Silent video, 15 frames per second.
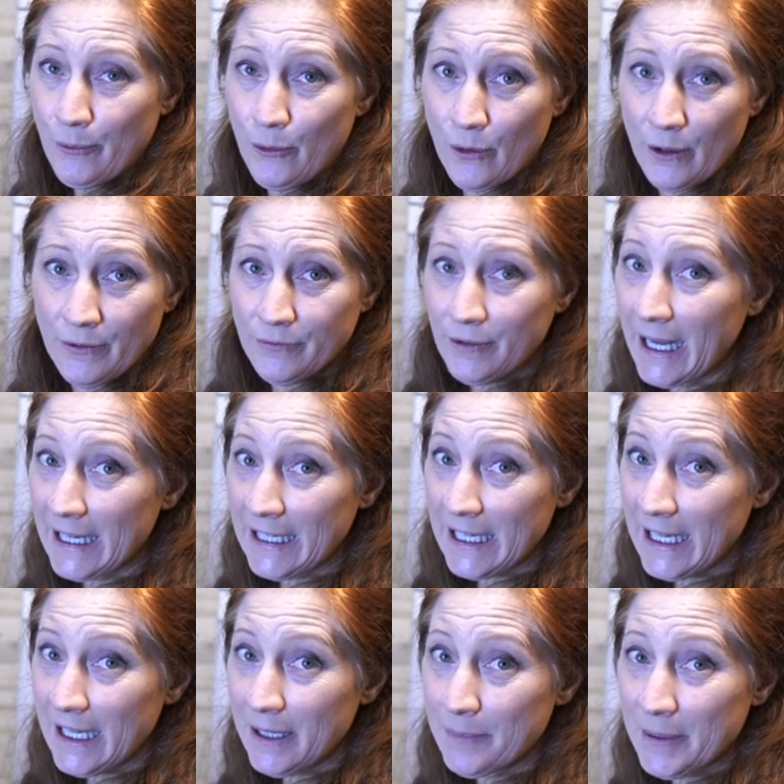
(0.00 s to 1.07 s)
port
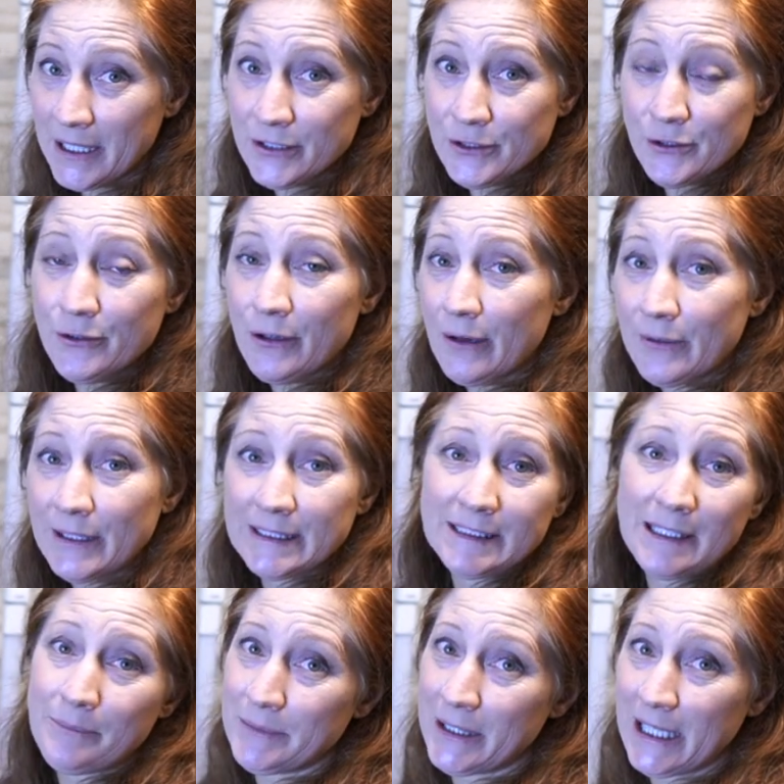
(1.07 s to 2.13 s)
ready because you're growing
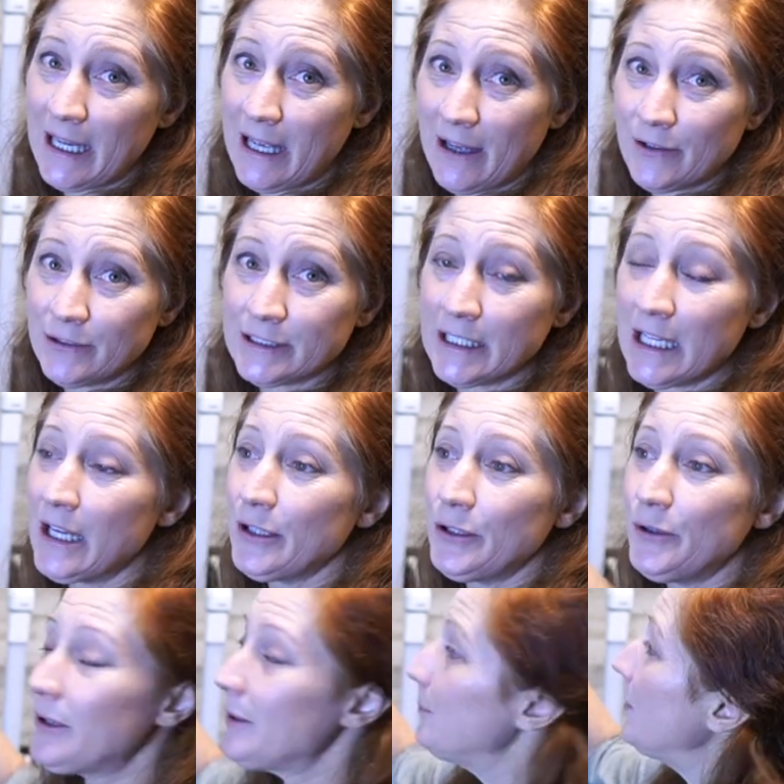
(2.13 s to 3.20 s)
something else,
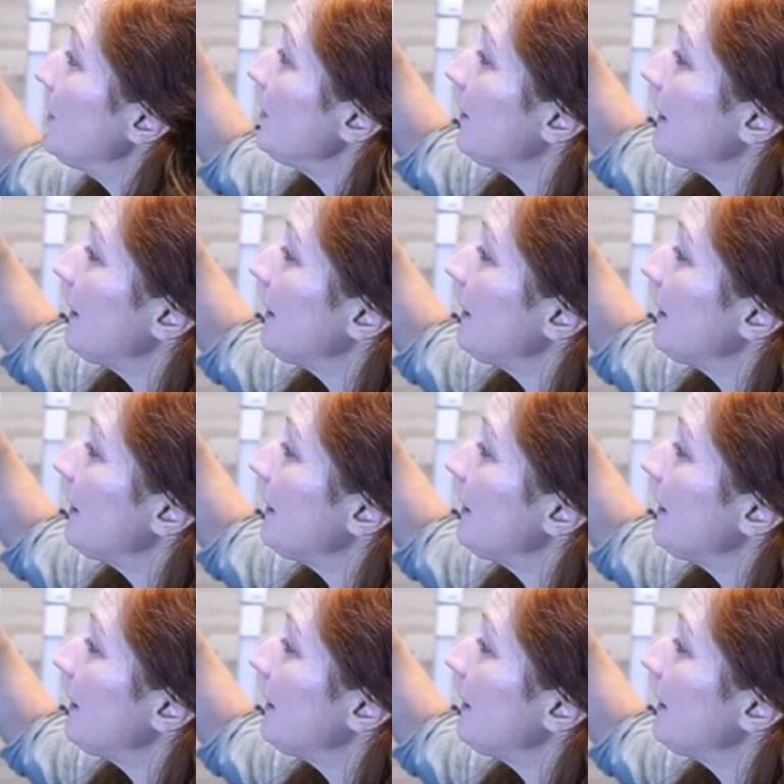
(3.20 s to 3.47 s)
you can put